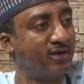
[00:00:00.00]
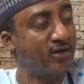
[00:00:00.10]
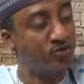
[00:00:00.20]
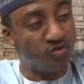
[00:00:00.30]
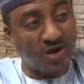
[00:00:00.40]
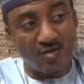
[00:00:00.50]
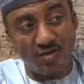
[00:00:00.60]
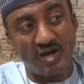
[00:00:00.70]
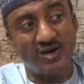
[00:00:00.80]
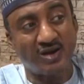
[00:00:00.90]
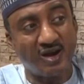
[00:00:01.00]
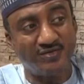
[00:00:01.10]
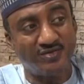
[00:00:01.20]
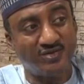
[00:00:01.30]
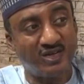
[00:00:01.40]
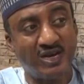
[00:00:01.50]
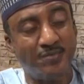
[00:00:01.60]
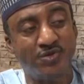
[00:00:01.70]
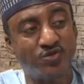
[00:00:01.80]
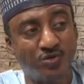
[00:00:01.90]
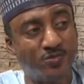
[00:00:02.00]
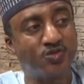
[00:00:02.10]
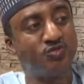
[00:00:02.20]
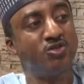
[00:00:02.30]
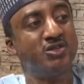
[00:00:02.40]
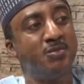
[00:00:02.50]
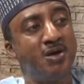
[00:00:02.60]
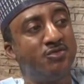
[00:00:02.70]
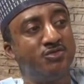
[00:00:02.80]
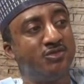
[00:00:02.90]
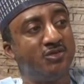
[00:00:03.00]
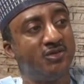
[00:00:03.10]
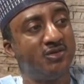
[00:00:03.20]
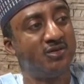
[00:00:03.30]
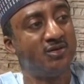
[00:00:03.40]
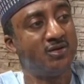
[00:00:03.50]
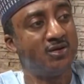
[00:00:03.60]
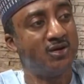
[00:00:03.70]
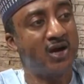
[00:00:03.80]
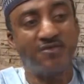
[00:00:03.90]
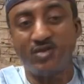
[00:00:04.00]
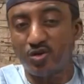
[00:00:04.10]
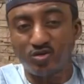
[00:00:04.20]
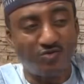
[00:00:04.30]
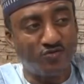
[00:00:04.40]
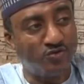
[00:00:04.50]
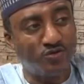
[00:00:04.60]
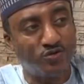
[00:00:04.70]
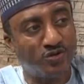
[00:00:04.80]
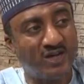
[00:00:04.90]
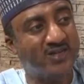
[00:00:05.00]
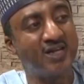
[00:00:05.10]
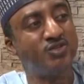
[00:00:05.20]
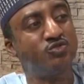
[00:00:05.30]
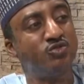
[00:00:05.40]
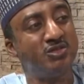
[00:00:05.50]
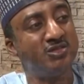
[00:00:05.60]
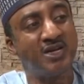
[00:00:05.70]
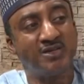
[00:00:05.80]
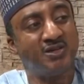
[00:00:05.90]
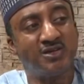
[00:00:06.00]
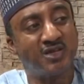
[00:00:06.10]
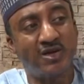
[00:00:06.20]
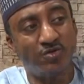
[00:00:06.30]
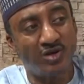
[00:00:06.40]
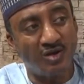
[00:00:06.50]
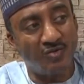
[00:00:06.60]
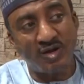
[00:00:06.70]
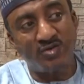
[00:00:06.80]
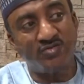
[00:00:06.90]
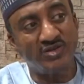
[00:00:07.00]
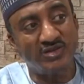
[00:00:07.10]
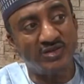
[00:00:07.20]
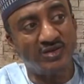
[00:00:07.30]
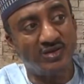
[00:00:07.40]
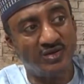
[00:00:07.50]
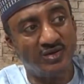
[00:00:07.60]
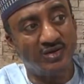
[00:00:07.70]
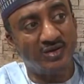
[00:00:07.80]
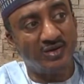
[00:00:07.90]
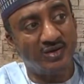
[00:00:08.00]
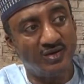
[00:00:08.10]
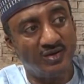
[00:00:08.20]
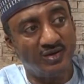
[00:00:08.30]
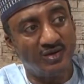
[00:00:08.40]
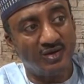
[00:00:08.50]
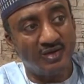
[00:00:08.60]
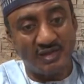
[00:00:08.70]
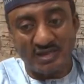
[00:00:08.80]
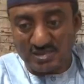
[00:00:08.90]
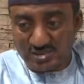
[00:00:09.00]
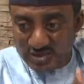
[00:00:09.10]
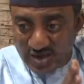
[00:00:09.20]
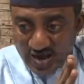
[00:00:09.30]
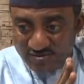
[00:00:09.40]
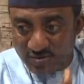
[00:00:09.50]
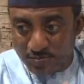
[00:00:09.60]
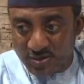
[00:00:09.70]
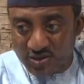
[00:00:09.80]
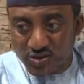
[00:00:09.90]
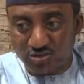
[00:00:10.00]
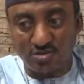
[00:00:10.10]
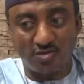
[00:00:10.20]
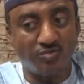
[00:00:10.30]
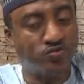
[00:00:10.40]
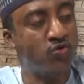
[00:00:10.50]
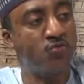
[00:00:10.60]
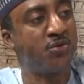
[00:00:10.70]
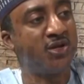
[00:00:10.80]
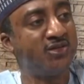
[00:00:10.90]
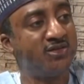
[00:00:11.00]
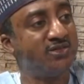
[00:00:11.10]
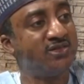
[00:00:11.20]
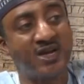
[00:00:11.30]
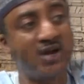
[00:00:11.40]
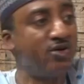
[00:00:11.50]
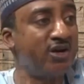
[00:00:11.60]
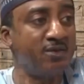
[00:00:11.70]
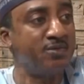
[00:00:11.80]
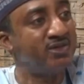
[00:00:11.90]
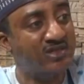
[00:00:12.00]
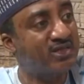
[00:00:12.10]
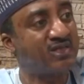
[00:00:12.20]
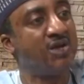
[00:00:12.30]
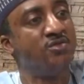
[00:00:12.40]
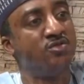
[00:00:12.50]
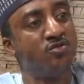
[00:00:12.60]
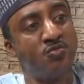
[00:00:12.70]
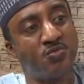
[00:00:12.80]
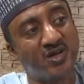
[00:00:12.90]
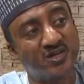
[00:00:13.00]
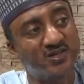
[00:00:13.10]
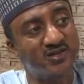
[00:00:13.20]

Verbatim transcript: The Tucano aircraft that have been so much talked about have a lot of condition attached to it. Nigerians are not aware of it. It's have a base to operate. There are other bases it cannot operate.